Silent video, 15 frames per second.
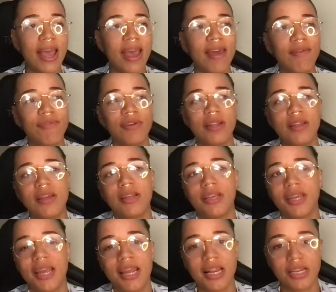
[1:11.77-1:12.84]
everything
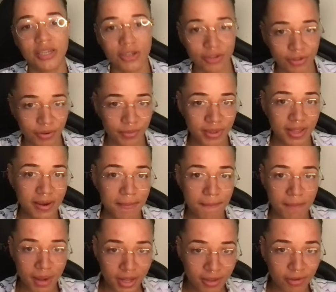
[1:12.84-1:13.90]
changed so within
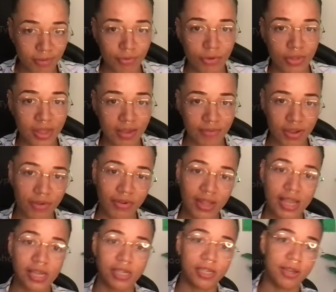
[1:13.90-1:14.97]
months of you leaving a
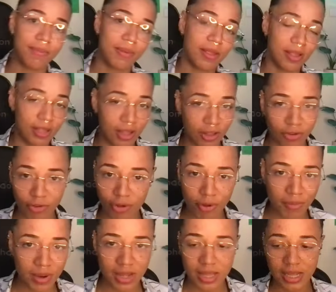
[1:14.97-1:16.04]
relationship so
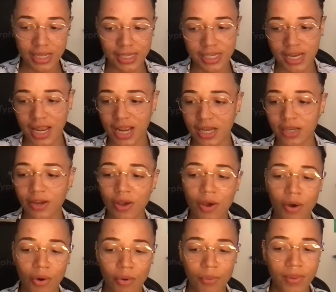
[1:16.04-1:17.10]
many things changed
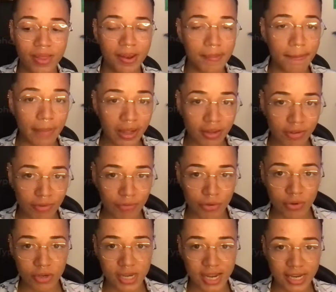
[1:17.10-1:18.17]
or within months of
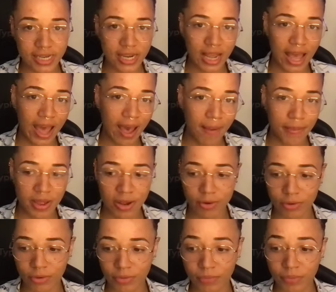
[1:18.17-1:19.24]
you changing a habit
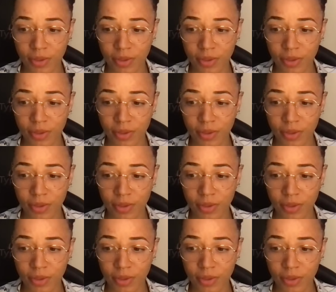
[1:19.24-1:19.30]
or